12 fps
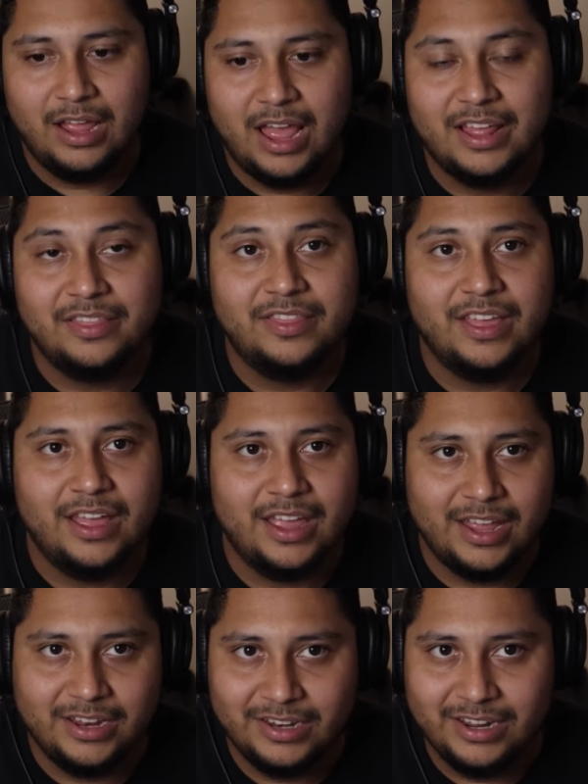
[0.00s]
And the
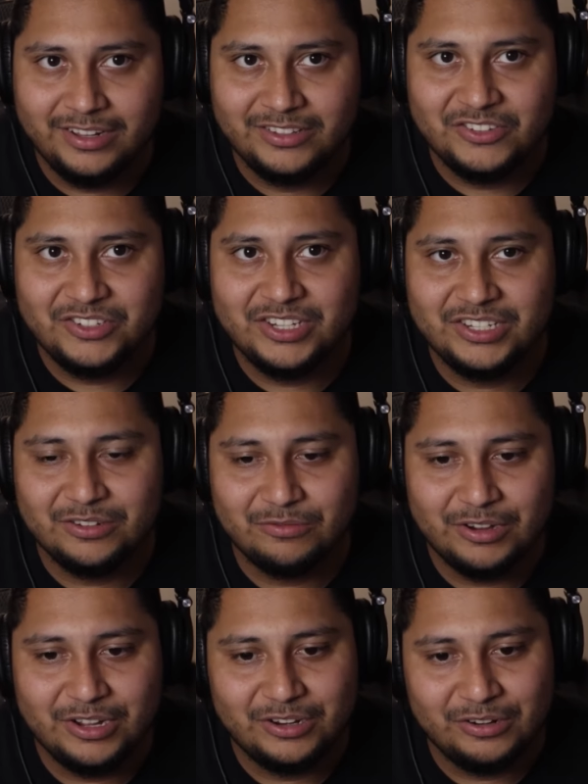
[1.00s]
ending to
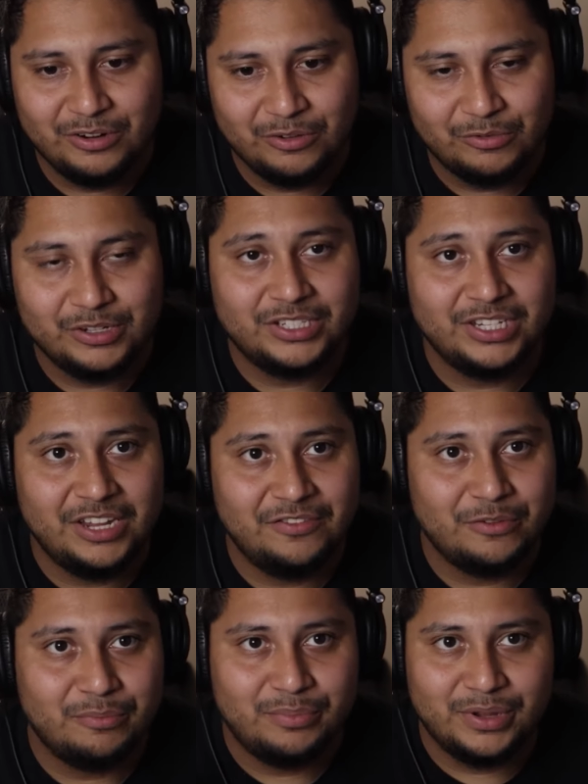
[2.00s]
season one was
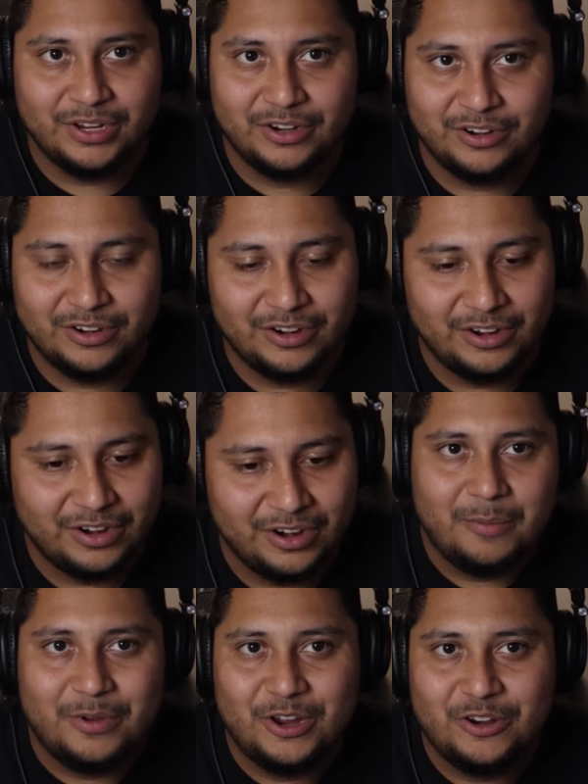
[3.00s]
even bigger.
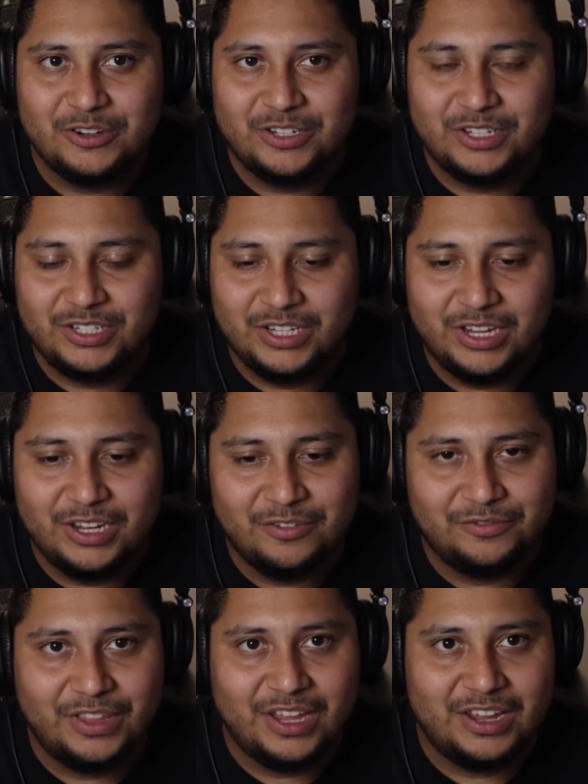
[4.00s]
I'm curious to see
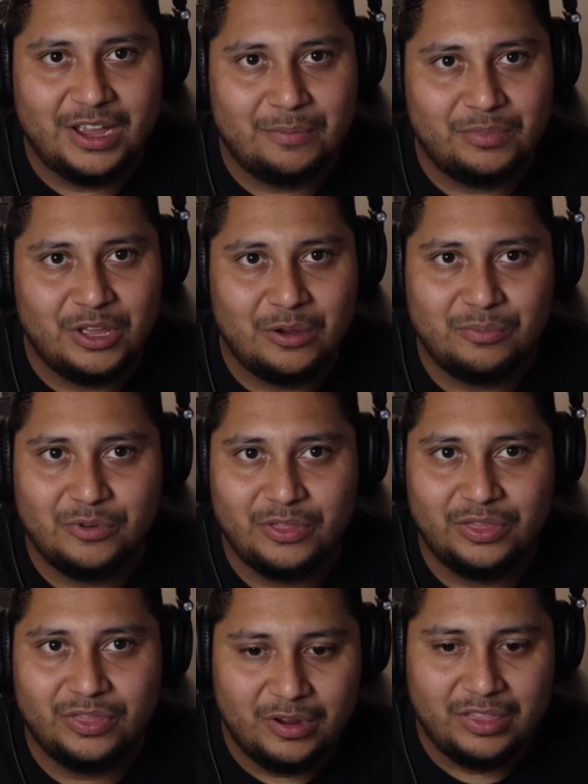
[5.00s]
if they kept up
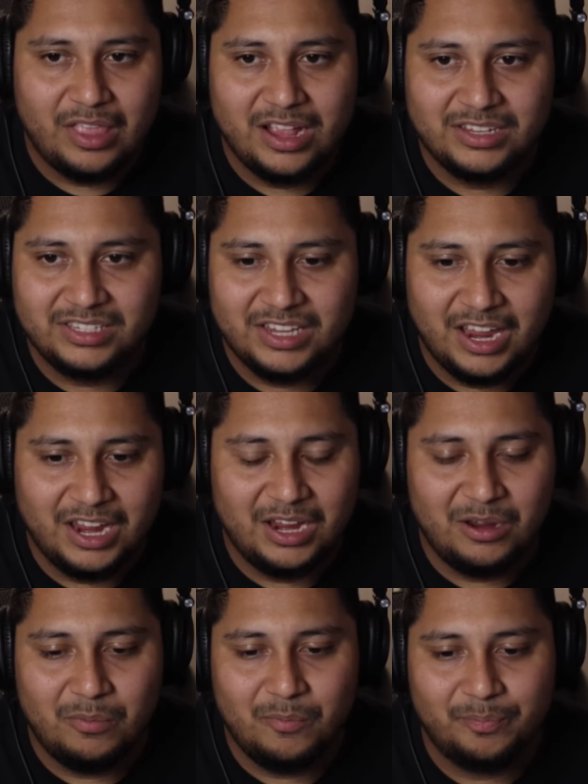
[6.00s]
with that
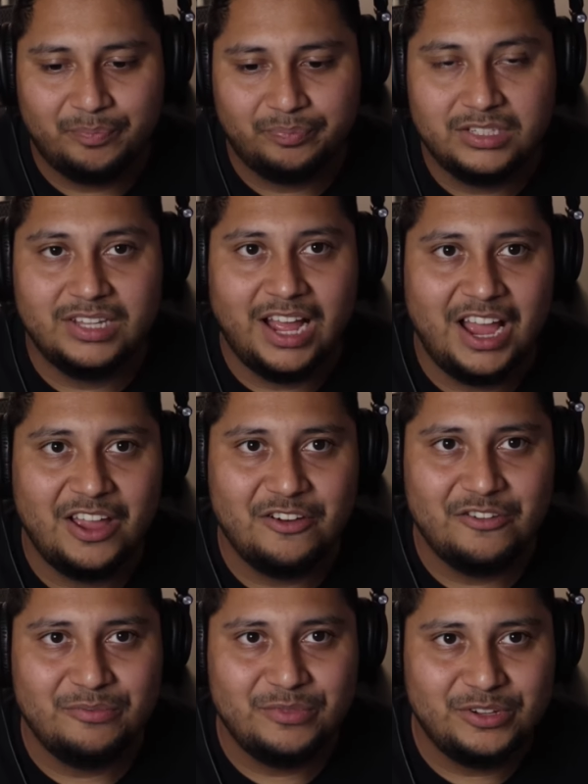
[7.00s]
same
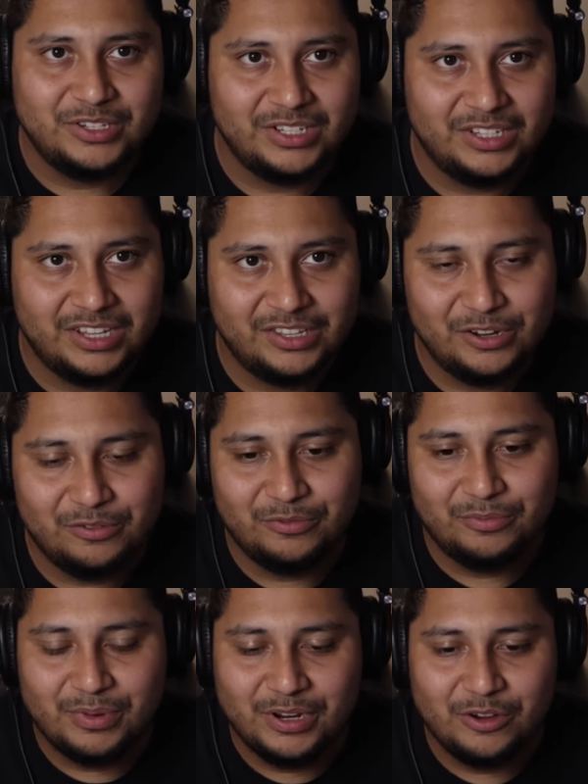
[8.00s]
style of music that
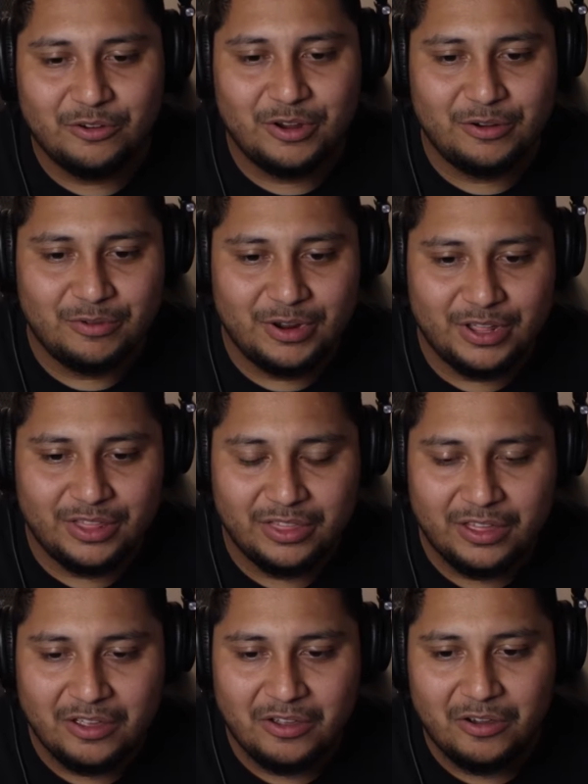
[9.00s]
they've been going with,
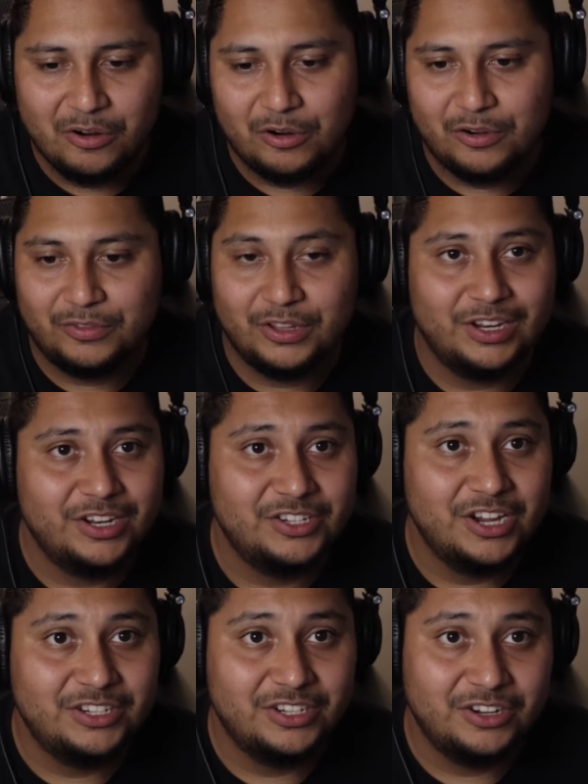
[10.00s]
or if they're gonna
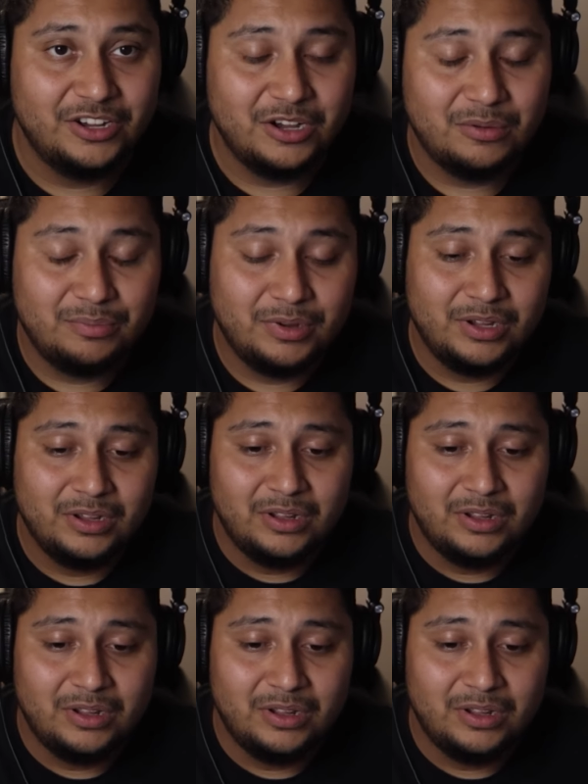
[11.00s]
change it up.